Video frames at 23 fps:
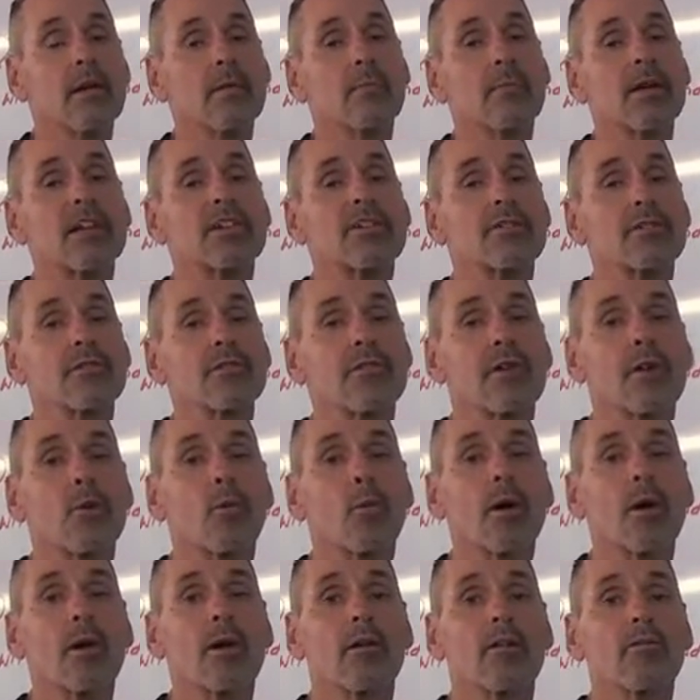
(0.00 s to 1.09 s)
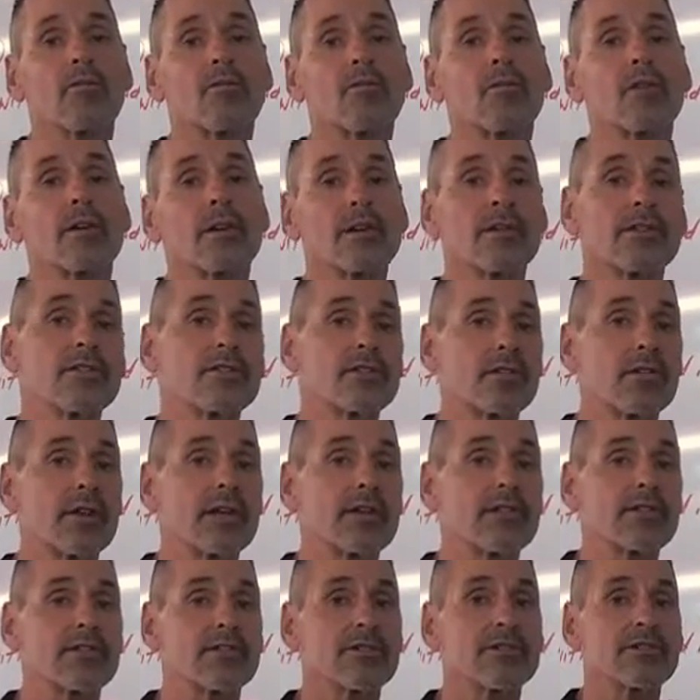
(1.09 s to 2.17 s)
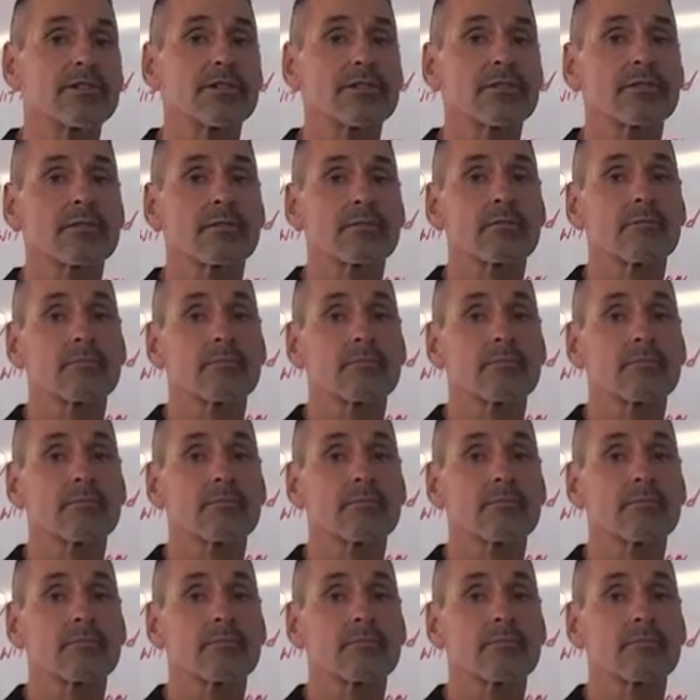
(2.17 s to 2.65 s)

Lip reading: make sure they're aware of good strangers,